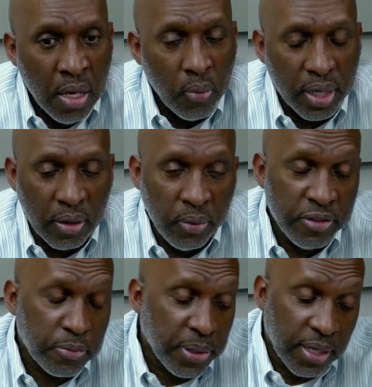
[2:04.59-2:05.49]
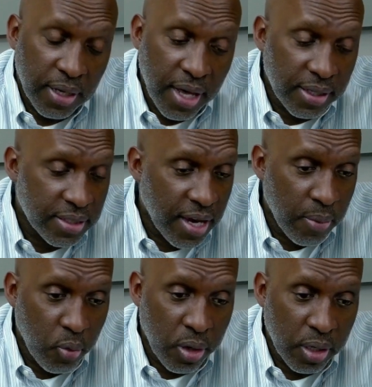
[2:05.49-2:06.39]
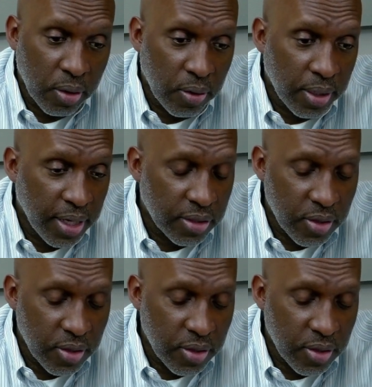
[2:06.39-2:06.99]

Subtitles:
Well, I know we spend a lot of time working on that,